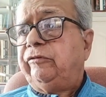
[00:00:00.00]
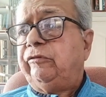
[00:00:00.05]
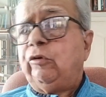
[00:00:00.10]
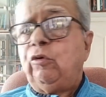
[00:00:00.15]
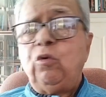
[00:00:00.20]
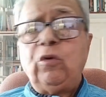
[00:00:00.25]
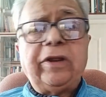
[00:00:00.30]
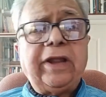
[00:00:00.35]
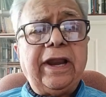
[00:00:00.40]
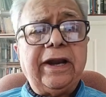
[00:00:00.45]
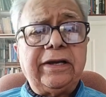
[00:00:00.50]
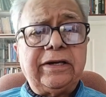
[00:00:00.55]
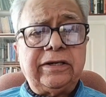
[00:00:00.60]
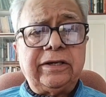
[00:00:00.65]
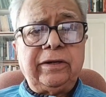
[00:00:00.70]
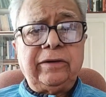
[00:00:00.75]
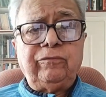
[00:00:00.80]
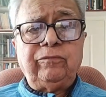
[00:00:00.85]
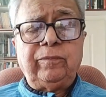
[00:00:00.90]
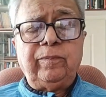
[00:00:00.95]
look
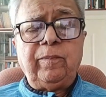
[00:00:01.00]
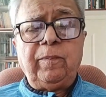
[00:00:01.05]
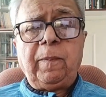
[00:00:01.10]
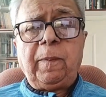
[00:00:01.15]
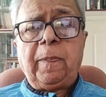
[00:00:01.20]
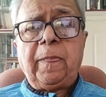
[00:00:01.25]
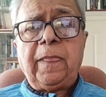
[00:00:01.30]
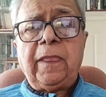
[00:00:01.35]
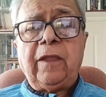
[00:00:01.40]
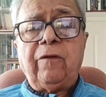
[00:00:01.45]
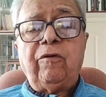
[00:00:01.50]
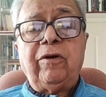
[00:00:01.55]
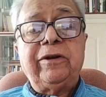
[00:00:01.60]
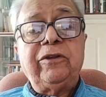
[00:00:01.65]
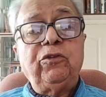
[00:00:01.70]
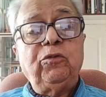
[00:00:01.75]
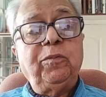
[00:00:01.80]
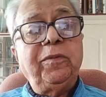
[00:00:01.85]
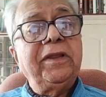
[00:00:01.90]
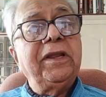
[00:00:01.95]
at what
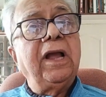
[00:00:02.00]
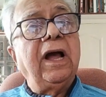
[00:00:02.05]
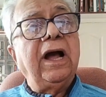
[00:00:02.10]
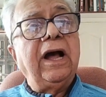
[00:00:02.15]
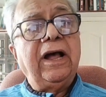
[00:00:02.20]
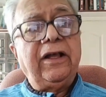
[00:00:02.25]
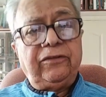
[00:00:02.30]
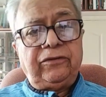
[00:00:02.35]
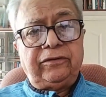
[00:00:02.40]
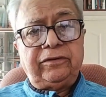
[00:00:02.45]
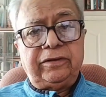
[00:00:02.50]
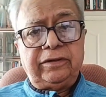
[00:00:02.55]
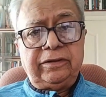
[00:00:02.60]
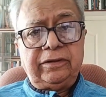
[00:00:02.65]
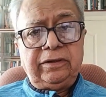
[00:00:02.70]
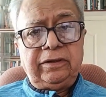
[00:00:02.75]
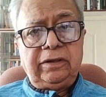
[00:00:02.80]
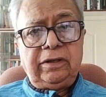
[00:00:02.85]
is being asked